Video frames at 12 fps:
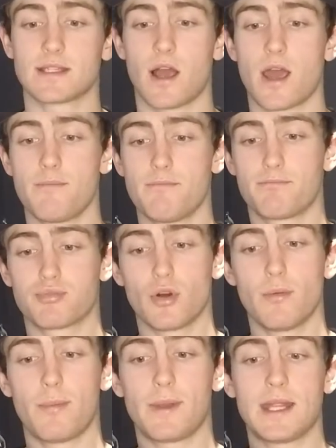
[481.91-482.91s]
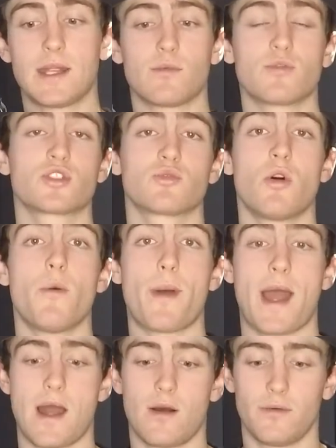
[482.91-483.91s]
I probably will swap
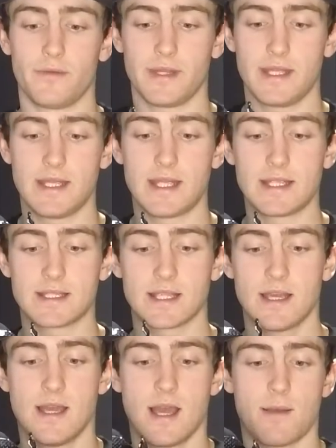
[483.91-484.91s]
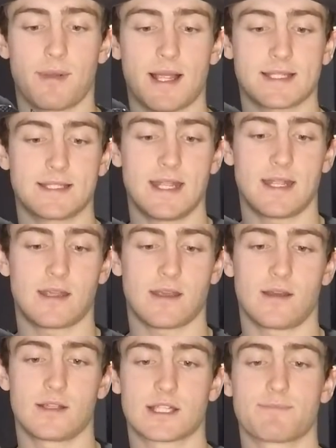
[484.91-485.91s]
out these plastic
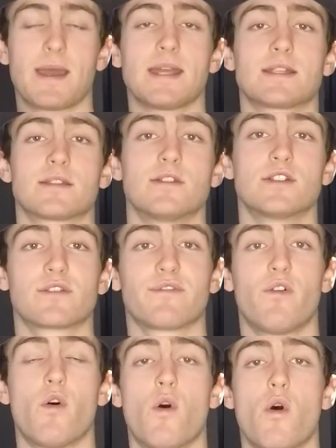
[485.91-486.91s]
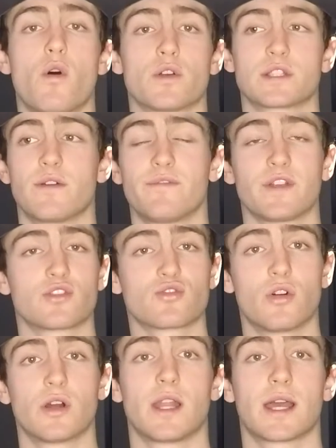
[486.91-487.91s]
spaces for something
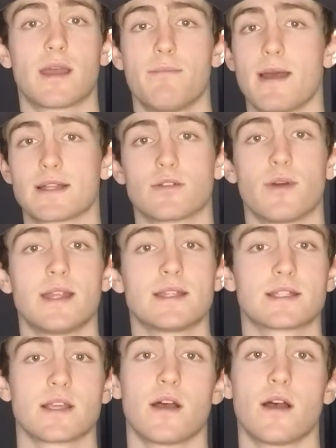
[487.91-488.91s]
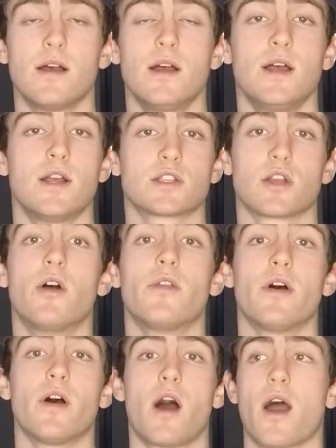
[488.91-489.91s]
stronger like a metal insert, so
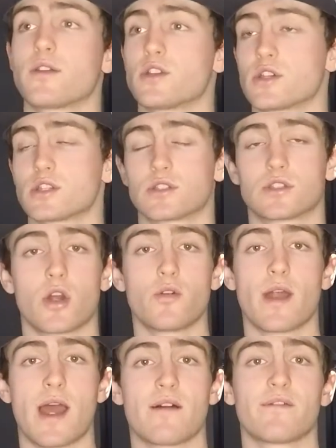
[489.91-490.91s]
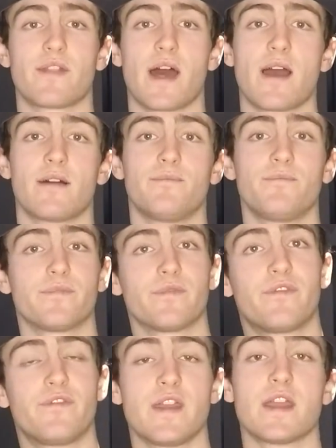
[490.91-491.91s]
that I just don't have that
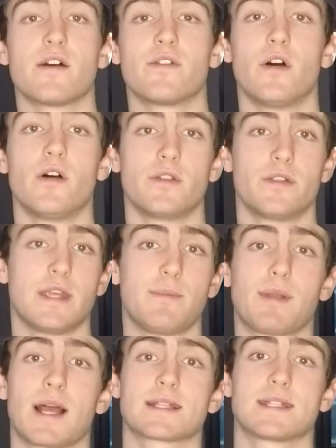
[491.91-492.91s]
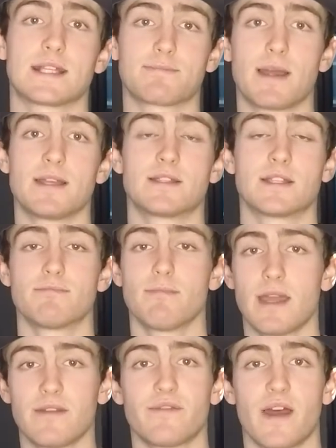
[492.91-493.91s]
fear that the plastic spaces
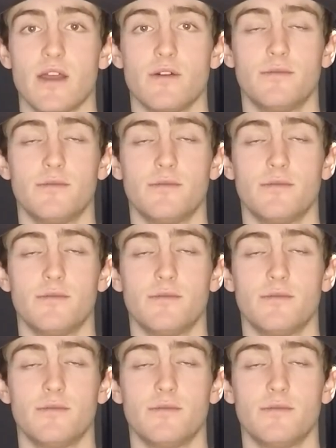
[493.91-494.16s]
may fail.